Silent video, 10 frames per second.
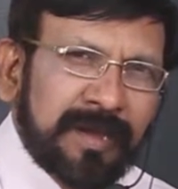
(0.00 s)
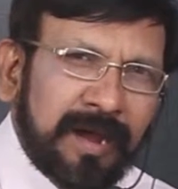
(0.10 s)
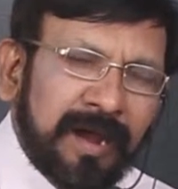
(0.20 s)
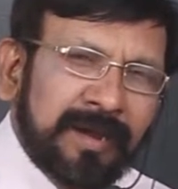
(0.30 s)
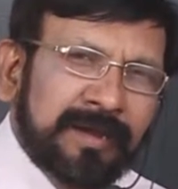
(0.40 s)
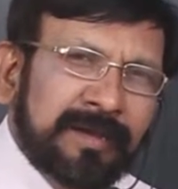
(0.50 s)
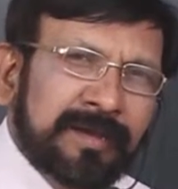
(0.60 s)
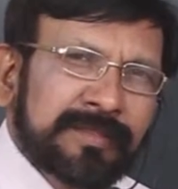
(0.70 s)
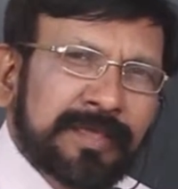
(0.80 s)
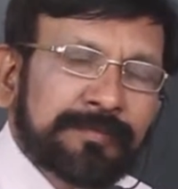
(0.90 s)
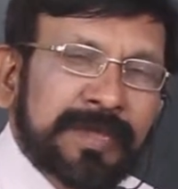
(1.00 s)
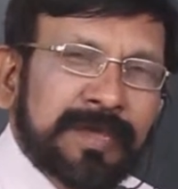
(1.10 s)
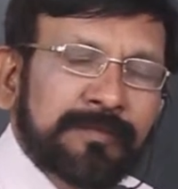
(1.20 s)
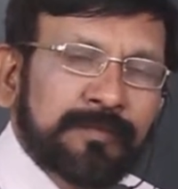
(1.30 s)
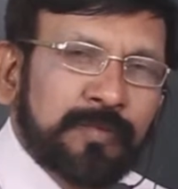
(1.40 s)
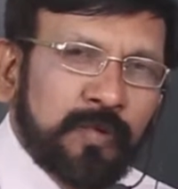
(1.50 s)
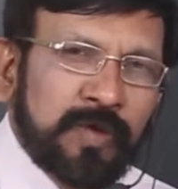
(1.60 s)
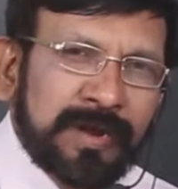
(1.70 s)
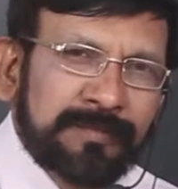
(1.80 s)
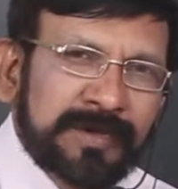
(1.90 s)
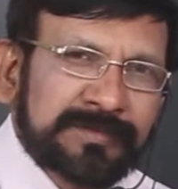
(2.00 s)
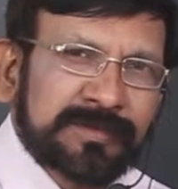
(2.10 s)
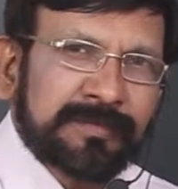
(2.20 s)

and they became programmers